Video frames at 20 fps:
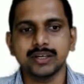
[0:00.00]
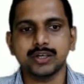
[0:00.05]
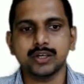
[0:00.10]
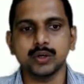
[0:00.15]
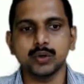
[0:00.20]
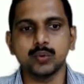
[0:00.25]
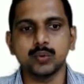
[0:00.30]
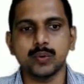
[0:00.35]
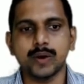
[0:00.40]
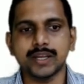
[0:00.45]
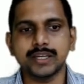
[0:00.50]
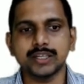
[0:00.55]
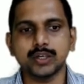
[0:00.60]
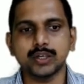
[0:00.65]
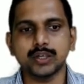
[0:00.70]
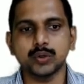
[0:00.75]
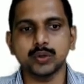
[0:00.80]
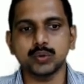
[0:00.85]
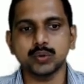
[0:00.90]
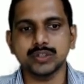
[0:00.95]
q1
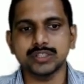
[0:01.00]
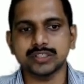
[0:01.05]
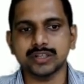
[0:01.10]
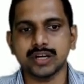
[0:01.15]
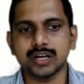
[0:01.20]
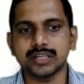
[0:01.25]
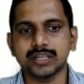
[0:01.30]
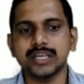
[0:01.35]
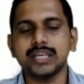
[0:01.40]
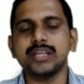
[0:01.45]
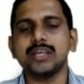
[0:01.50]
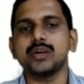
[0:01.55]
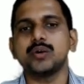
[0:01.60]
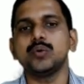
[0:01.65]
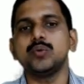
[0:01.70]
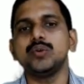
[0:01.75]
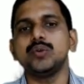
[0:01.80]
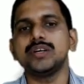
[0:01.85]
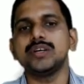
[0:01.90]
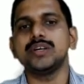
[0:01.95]
q2 is not there
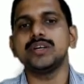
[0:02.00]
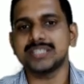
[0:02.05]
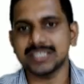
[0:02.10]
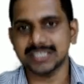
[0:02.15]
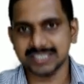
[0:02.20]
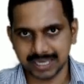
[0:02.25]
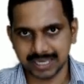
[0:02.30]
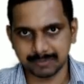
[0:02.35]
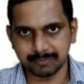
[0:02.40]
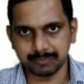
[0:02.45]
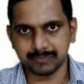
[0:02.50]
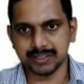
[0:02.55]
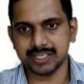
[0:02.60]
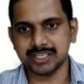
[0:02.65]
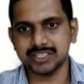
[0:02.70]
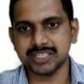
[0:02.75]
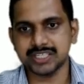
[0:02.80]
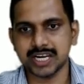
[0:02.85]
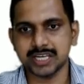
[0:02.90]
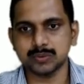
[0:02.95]
q is the same
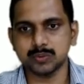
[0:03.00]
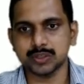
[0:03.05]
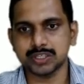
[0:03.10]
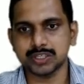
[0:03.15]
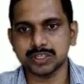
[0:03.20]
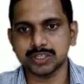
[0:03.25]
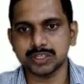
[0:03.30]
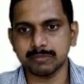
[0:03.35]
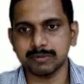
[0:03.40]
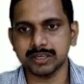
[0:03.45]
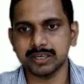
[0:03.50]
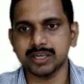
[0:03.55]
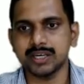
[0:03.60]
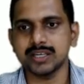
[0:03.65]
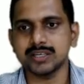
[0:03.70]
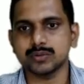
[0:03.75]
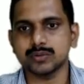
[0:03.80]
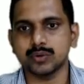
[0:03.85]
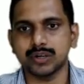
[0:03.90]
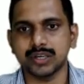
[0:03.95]
discharge what is coming here
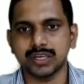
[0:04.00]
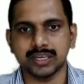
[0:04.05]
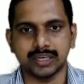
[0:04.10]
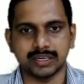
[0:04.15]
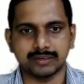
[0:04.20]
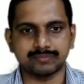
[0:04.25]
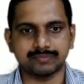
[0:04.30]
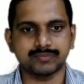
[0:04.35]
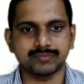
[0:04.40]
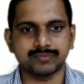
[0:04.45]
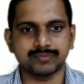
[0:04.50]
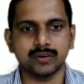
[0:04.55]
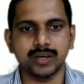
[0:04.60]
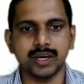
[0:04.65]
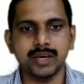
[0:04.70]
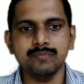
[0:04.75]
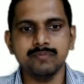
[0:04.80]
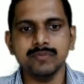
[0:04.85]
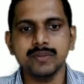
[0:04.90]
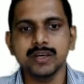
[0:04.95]
is going here
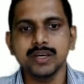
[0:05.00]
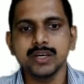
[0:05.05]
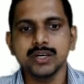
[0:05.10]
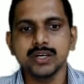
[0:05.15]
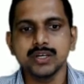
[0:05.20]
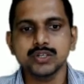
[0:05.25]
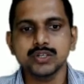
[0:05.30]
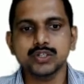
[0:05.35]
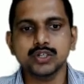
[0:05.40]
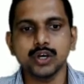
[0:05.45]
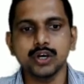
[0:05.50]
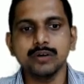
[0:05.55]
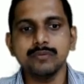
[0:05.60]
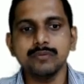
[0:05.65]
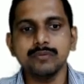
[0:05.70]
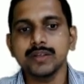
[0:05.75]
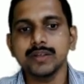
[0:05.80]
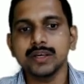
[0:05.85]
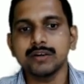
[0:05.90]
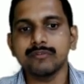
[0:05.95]
okay
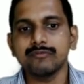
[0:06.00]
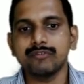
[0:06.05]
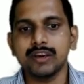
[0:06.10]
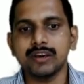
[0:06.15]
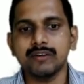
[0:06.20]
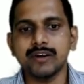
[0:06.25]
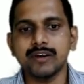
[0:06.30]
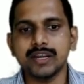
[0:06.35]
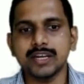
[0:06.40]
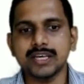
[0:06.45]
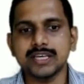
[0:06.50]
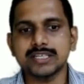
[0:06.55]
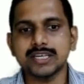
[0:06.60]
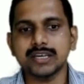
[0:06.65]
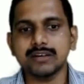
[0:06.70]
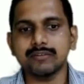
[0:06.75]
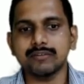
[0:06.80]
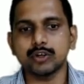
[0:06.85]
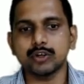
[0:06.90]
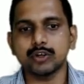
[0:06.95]
so v1 is
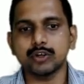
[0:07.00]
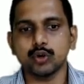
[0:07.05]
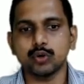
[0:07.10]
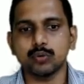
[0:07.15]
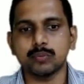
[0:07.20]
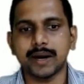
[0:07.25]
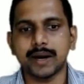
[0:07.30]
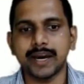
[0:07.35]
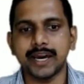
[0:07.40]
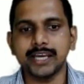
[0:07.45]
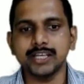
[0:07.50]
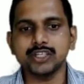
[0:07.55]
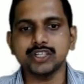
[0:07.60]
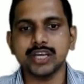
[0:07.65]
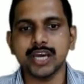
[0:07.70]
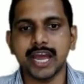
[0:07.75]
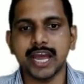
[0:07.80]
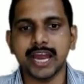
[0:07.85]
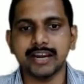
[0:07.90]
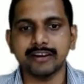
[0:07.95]
equal to q by h
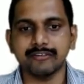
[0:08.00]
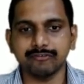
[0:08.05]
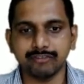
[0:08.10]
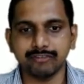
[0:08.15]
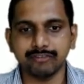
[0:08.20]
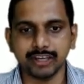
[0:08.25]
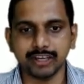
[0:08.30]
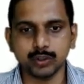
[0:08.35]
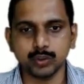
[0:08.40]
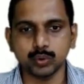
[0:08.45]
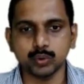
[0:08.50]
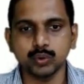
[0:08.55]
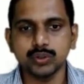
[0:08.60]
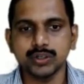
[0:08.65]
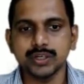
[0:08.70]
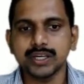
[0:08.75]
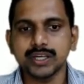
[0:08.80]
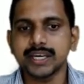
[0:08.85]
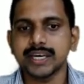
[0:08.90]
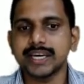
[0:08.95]
and v2
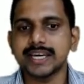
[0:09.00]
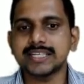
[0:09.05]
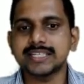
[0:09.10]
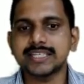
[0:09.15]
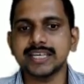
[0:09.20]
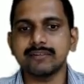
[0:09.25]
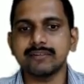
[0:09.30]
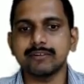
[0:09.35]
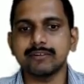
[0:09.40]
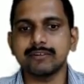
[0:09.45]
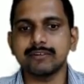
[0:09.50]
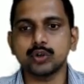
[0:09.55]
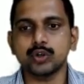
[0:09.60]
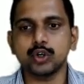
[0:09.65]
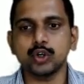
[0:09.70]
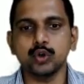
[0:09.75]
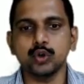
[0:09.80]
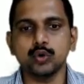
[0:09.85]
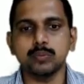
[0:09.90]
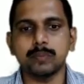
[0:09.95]
is equal to
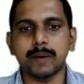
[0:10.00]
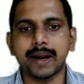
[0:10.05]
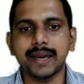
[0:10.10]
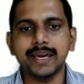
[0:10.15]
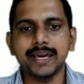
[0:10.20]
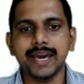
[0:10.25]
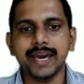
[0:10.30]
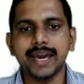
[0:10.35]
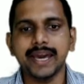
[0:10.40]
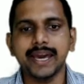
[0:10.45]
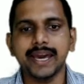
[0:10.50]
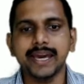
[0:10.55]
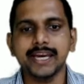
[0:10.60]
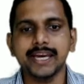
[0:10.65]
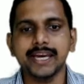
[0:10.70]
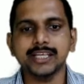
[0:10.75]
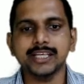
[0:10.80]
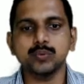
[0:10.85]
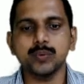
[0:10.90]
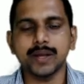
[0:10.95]
q by
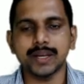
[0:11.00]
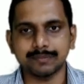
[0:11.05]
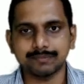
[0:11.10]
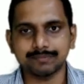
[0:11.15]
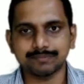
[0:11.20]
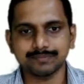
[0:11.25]
h1